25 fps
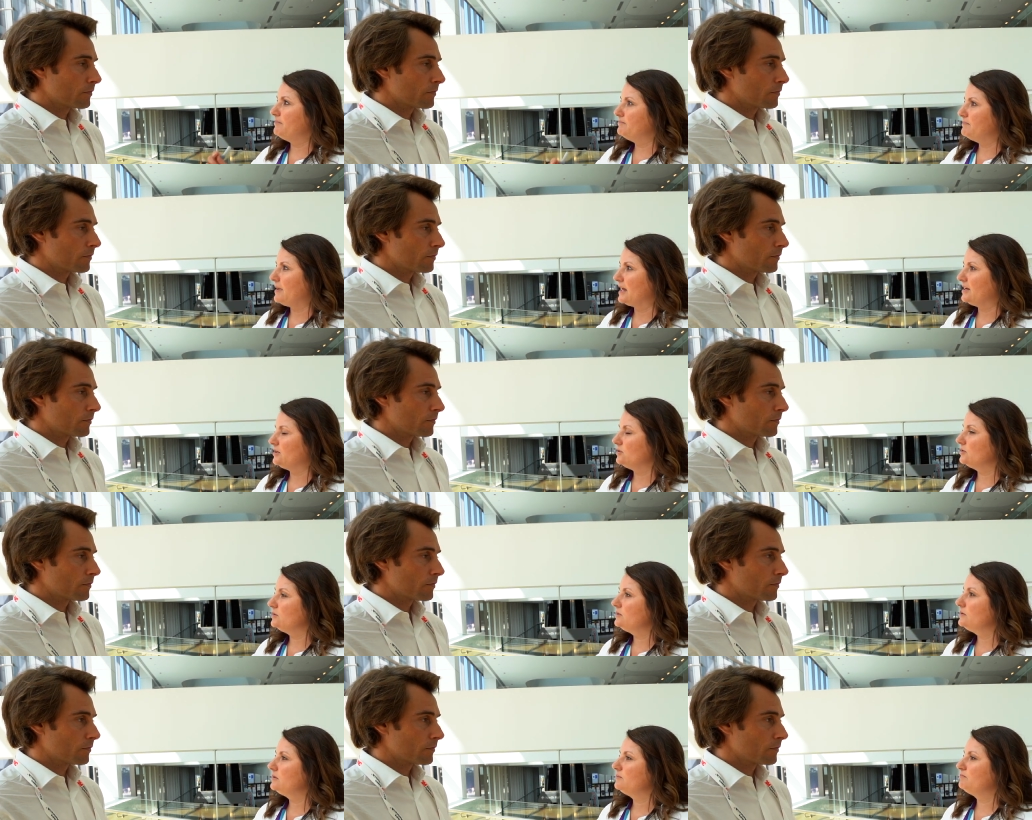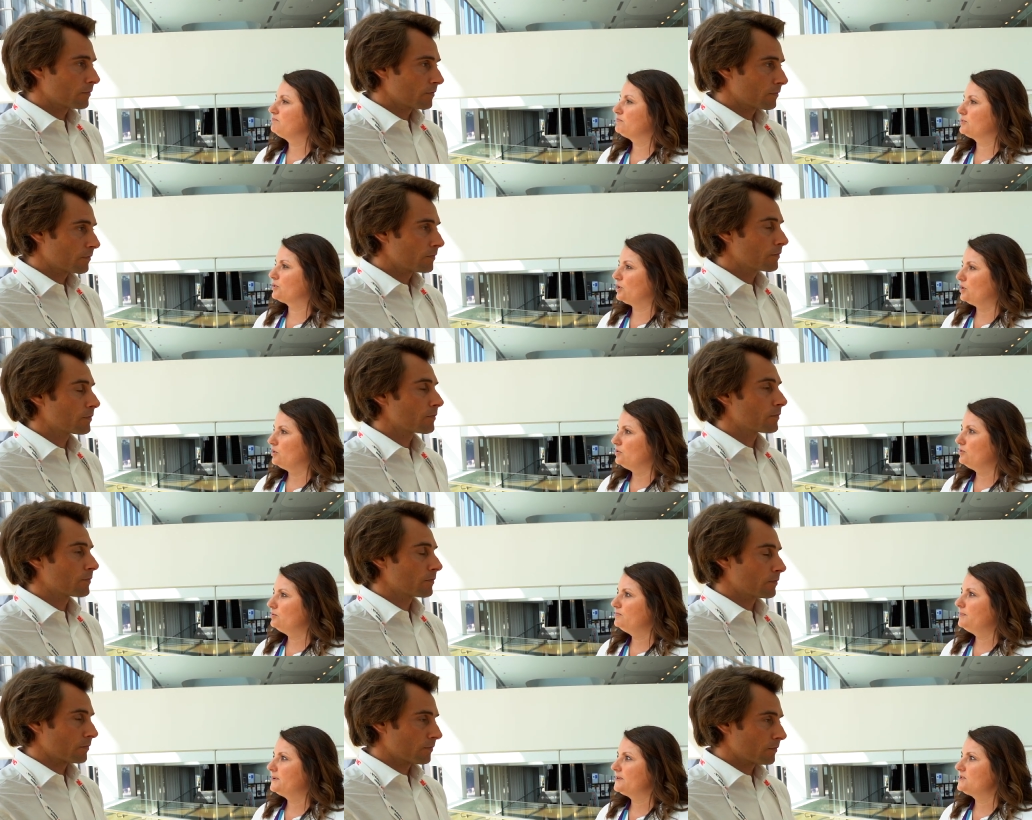Speaker 1: metal
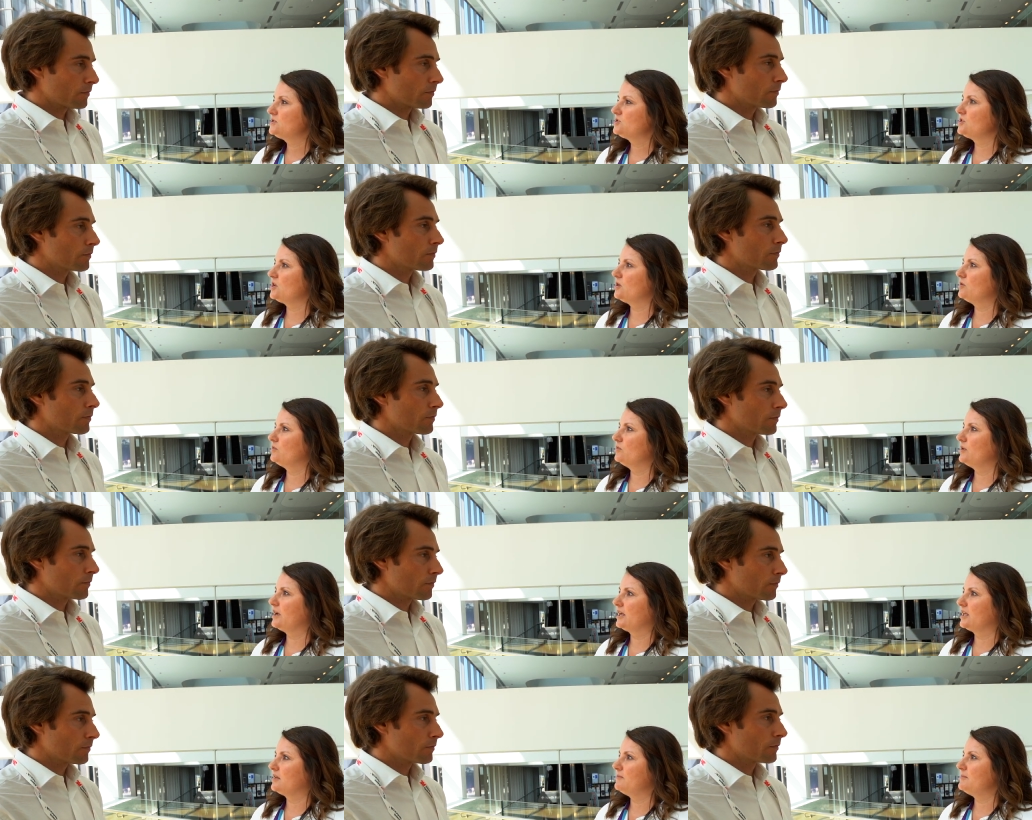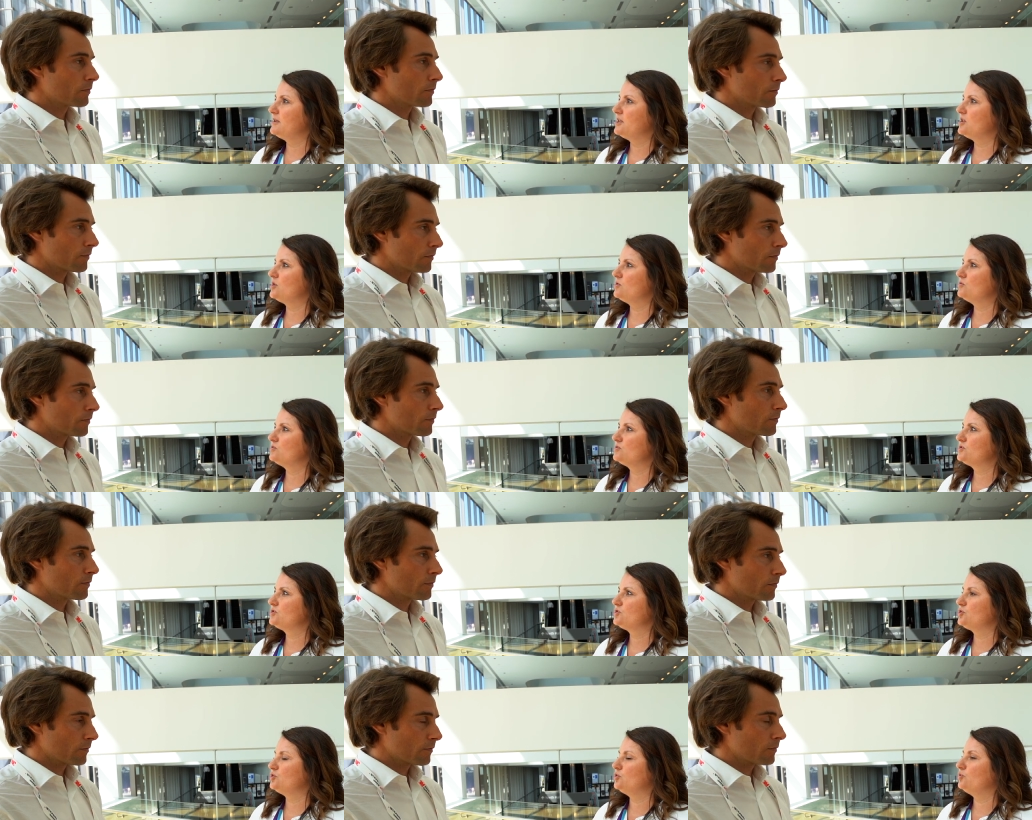probe, so it can be
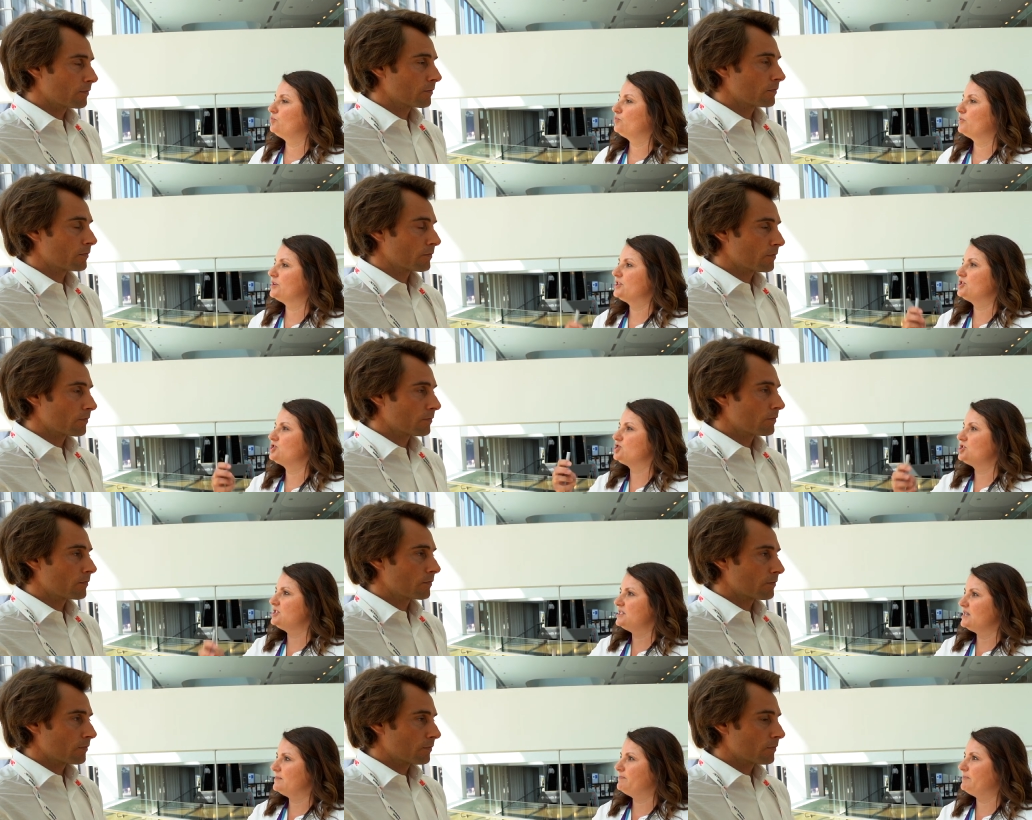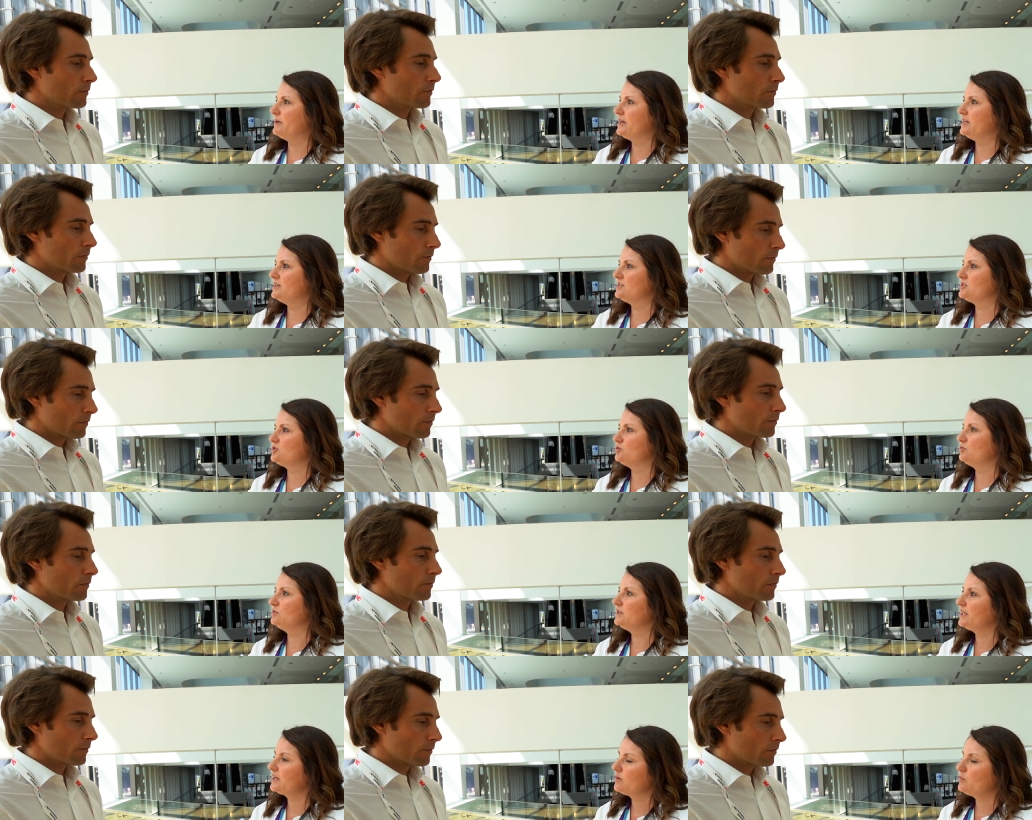used to reach deep
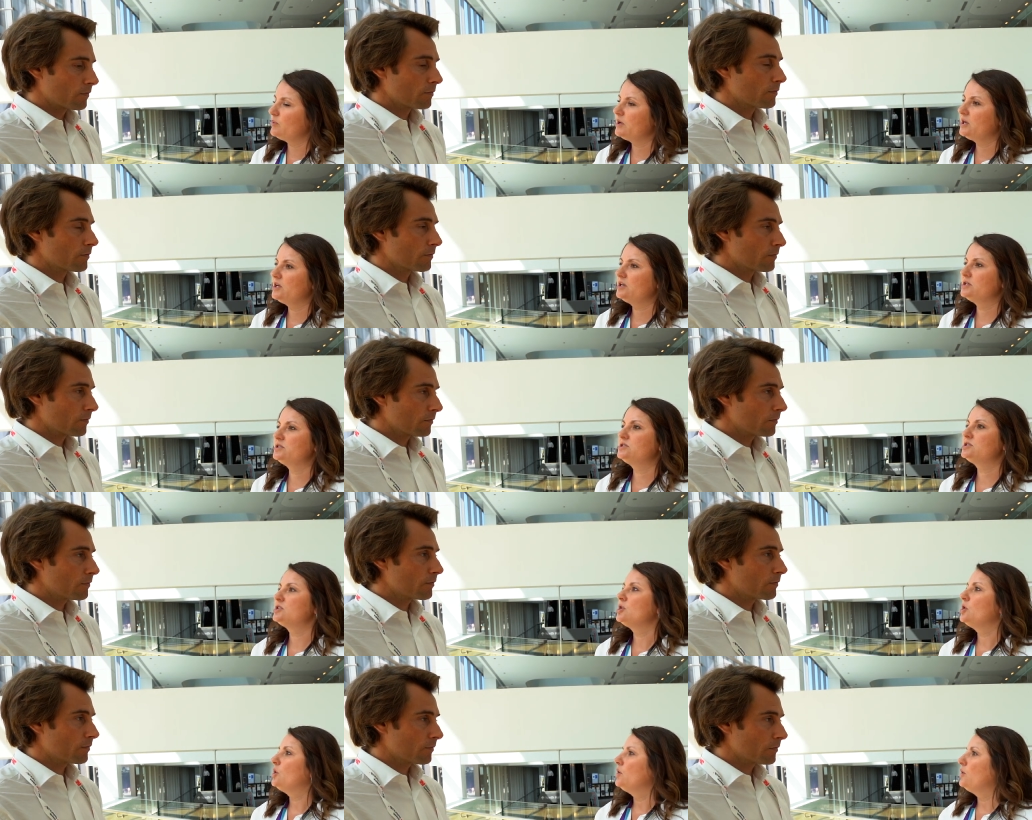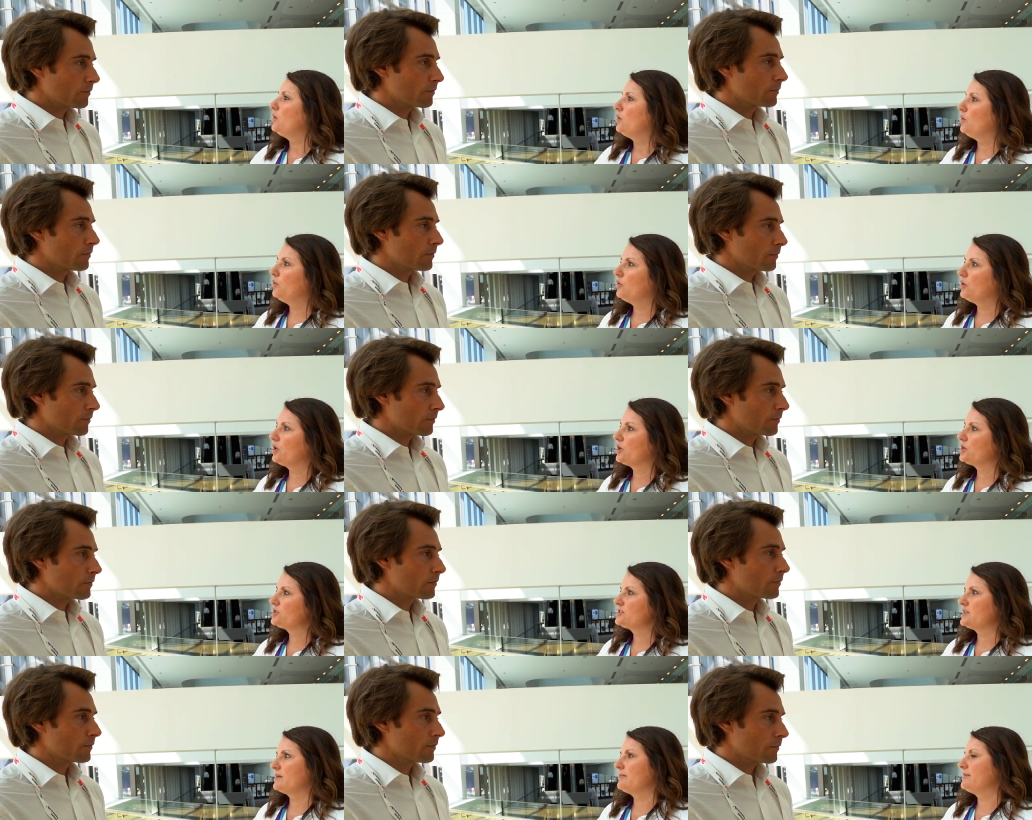into liquids
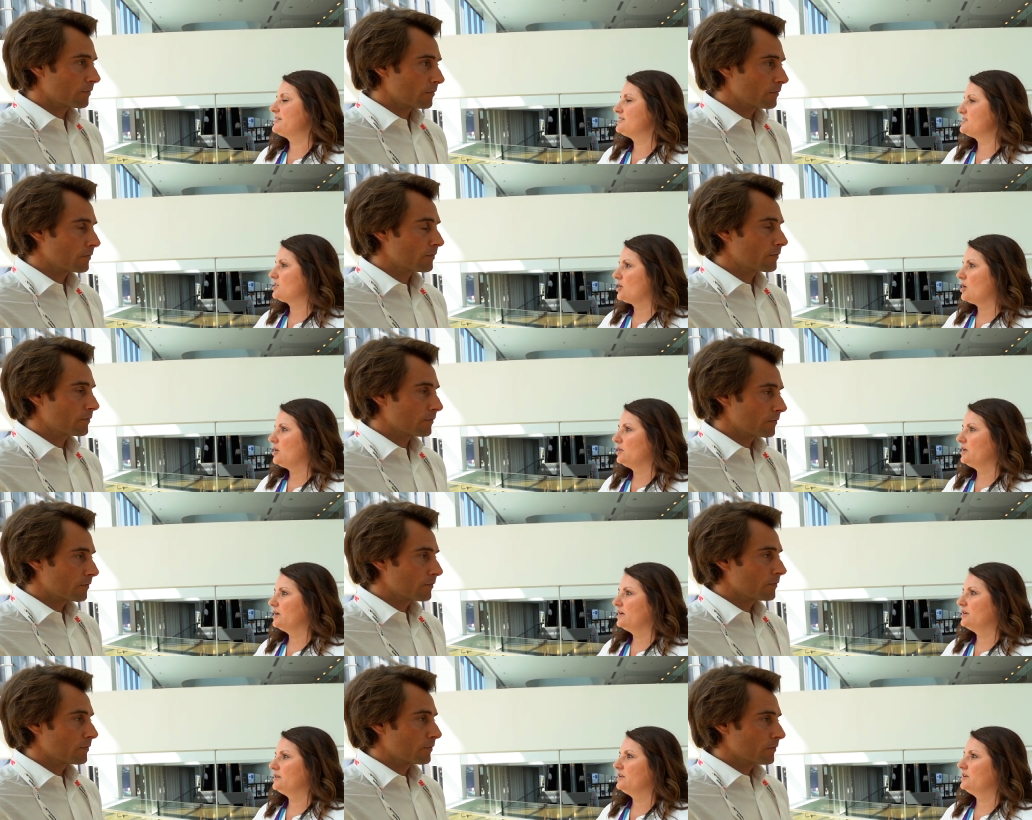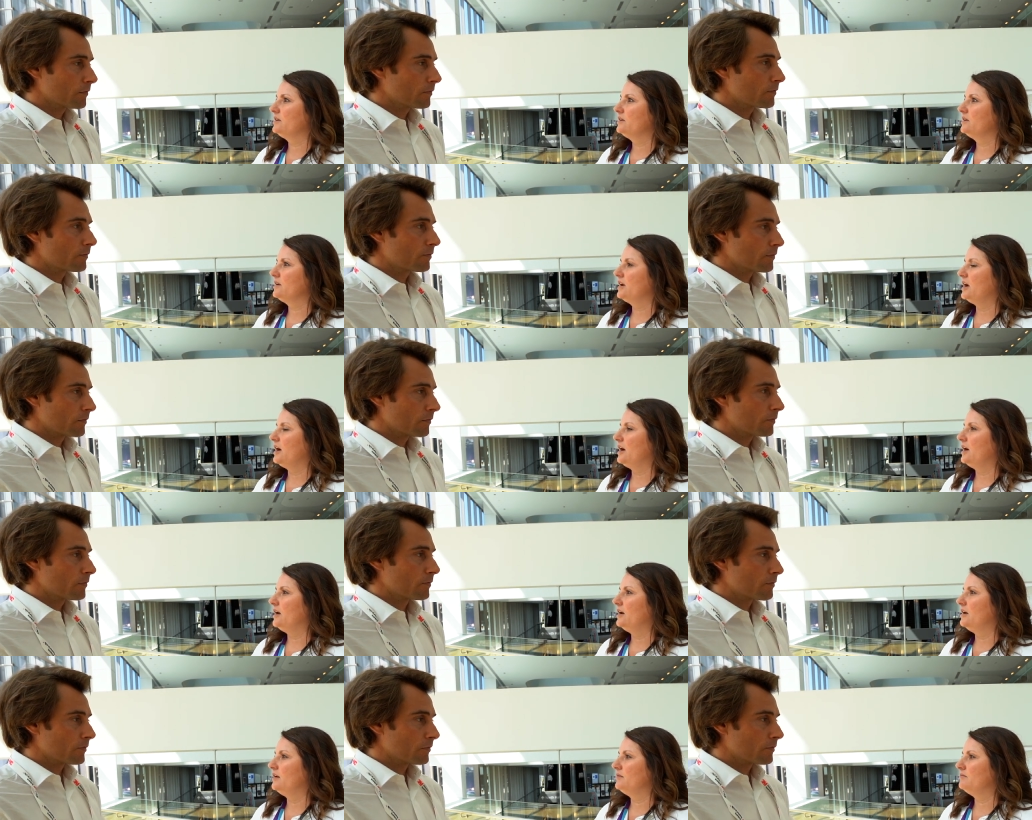or semi-solid
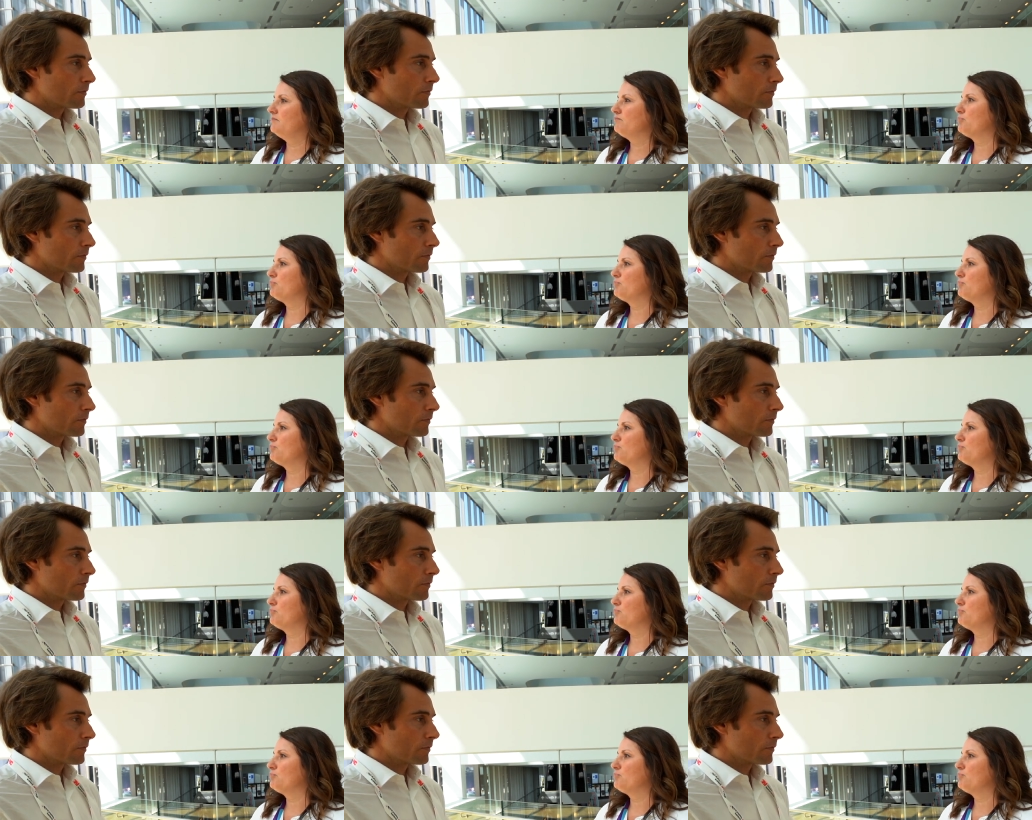uh,